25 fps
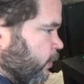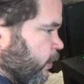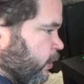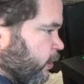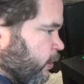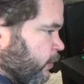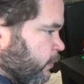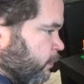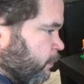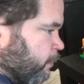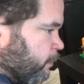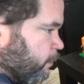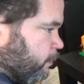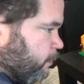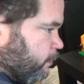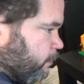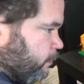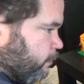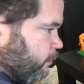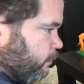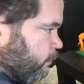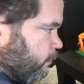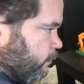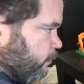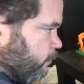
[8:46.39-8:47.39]
you know,
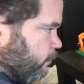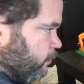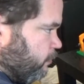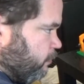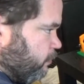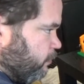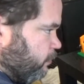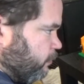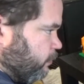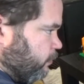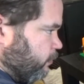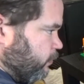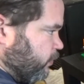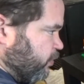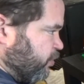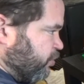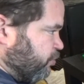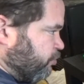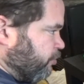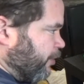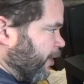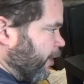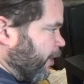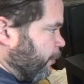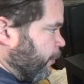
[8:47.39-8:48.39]

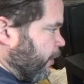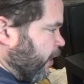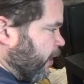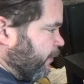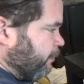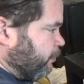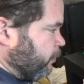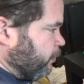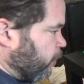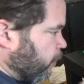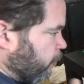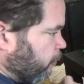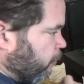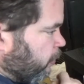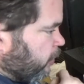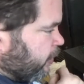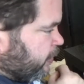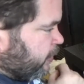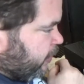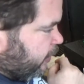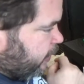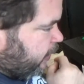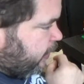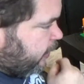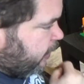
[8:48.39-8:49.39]
stray away from the
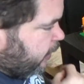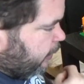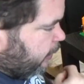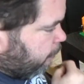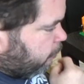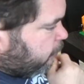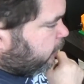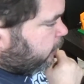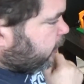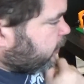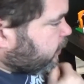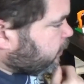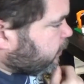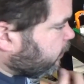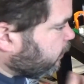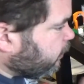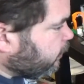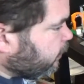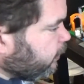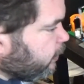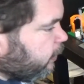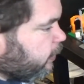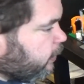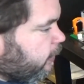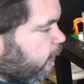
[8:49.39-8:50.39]
quality of their bricks.
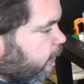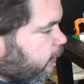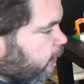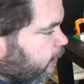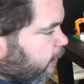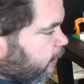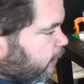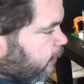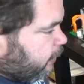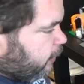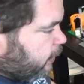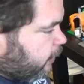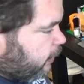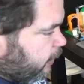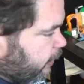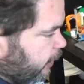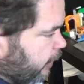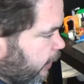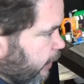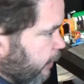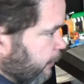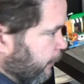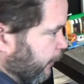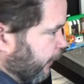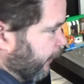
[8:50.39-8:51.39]

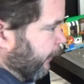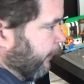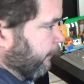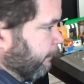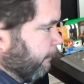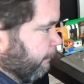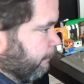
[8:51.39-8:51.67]
Anyway,